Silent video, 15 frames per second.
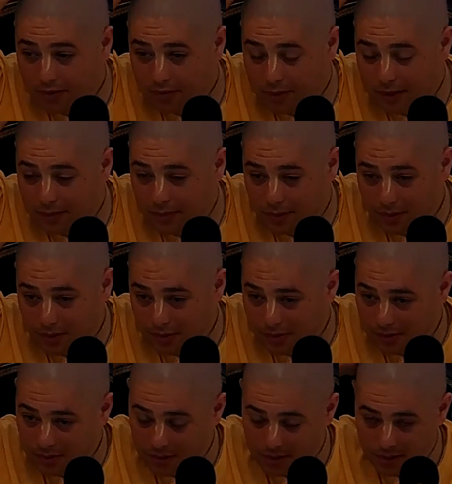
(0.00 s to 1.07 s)
of
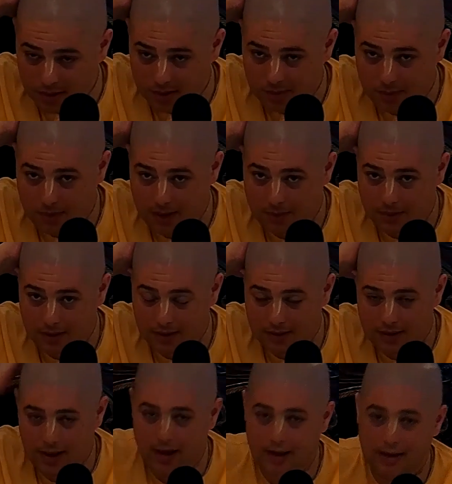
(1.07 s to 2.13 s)
people, maybe
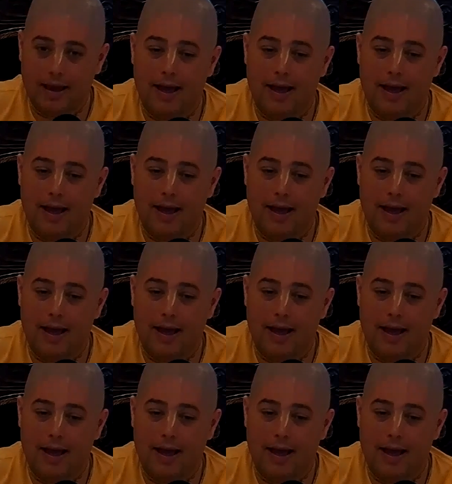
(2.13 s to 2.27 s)
not